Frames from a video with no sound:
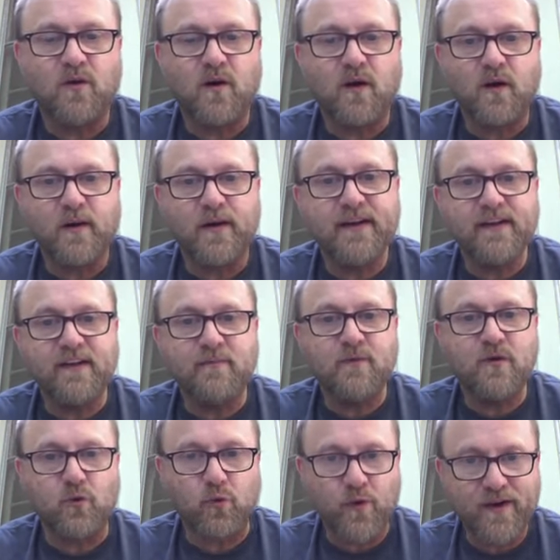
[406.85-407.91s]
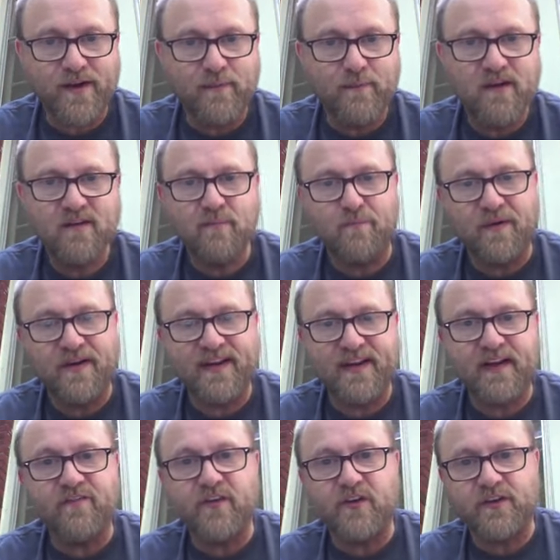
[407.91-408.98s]
REM, REM
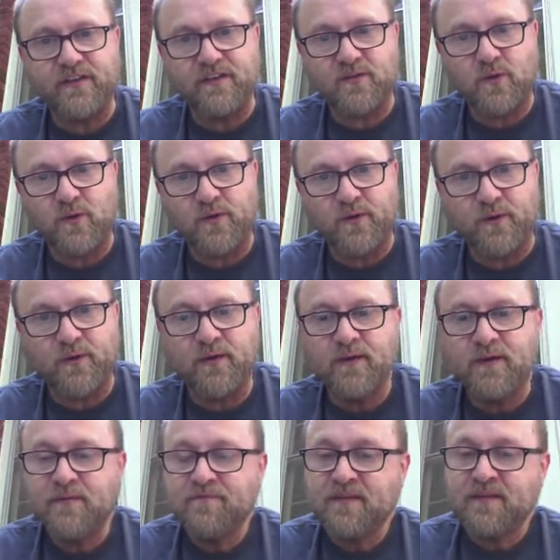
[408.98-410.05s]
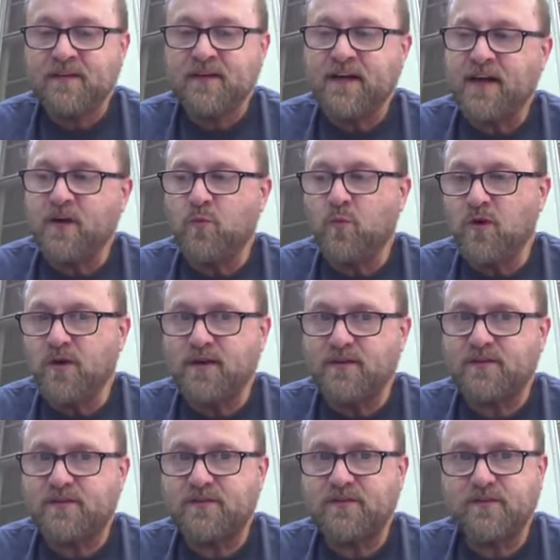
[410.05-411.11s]
behavior disorder, in
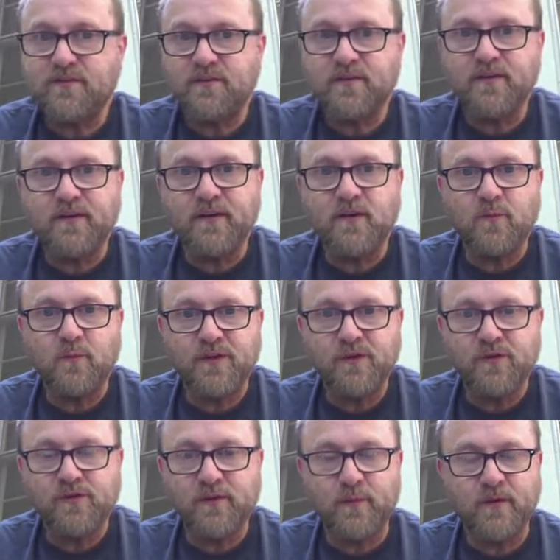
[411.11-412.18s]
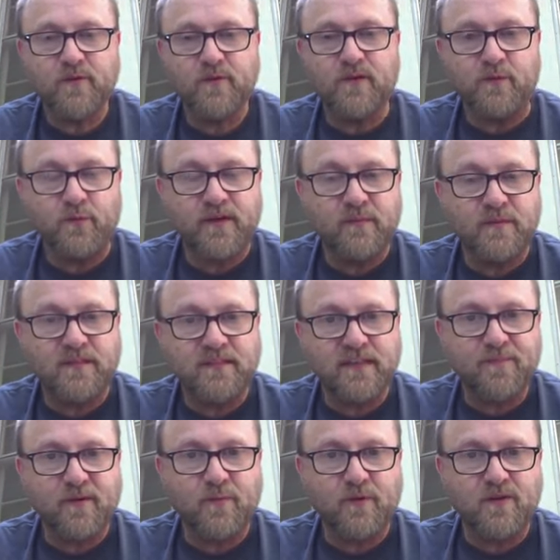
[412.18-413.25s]
which, usually when we're in REM
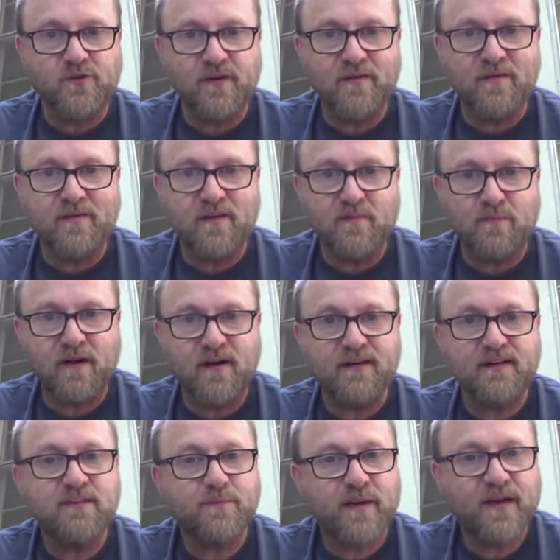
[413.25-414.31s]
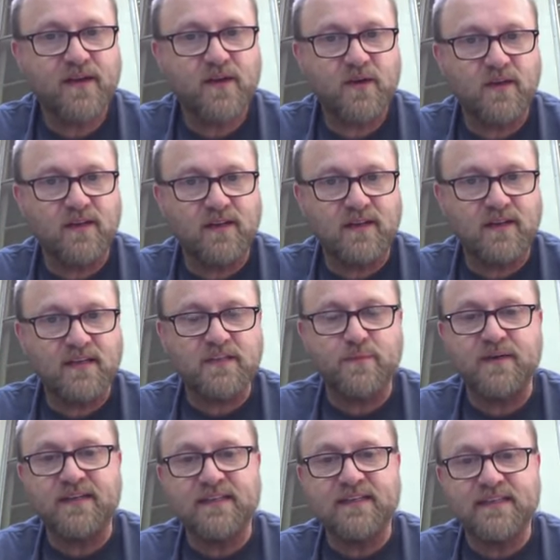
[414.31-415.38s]
sleep and we're dreaming, our body is paralyzed.
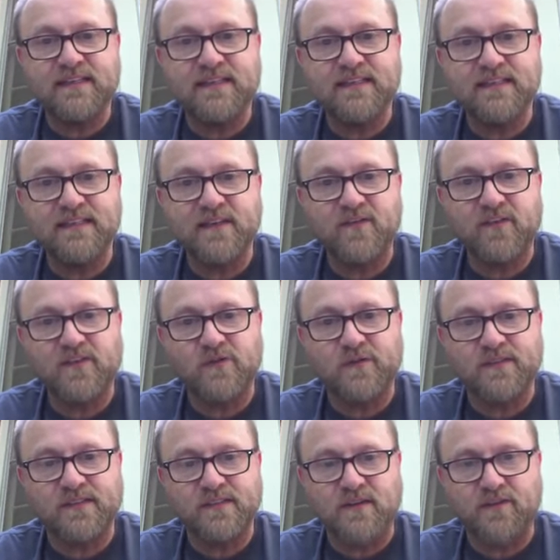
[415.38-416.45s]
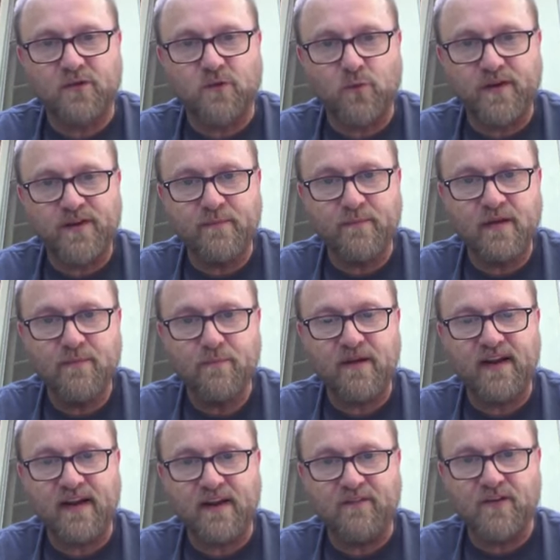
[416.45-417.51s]
But in these individuals that suffer REM
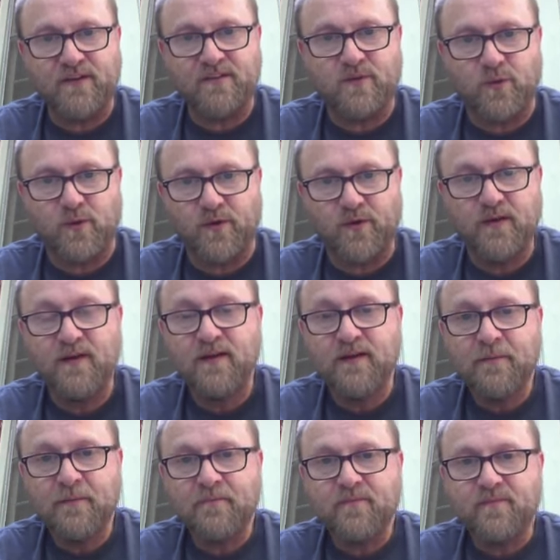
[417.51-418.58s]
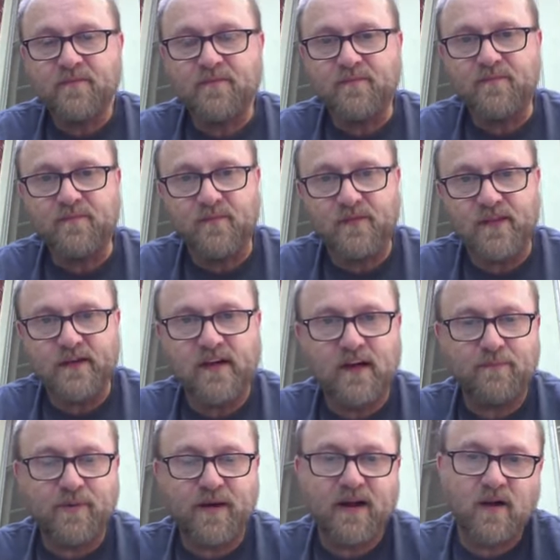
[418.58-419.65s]
behavior disorder, they're
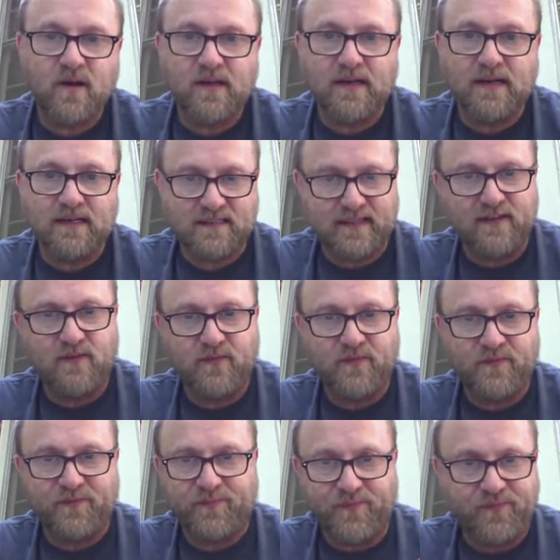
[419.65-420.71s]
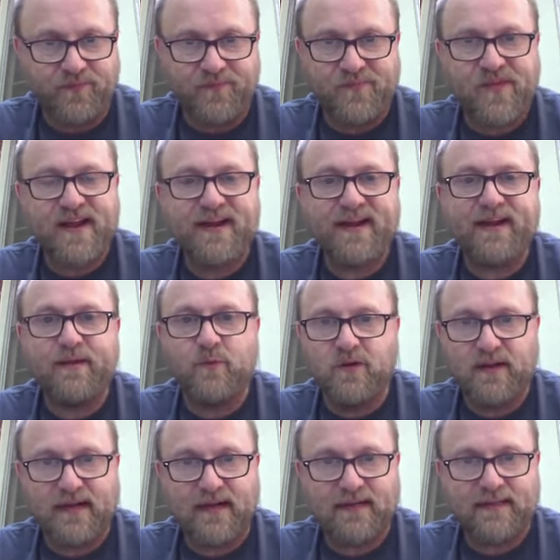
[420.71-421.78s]
not paralyzed. They will
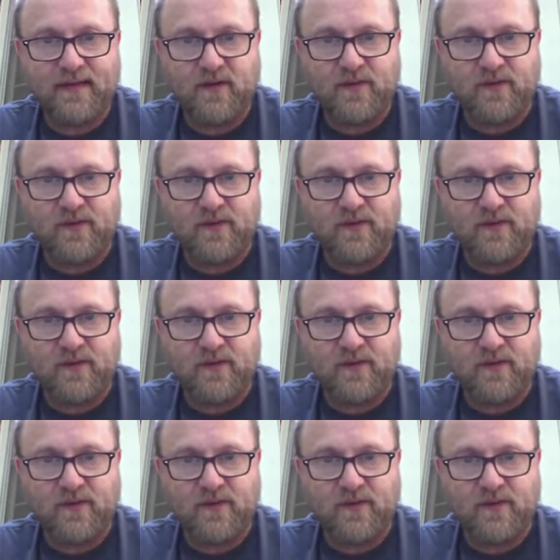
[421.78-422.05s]
act out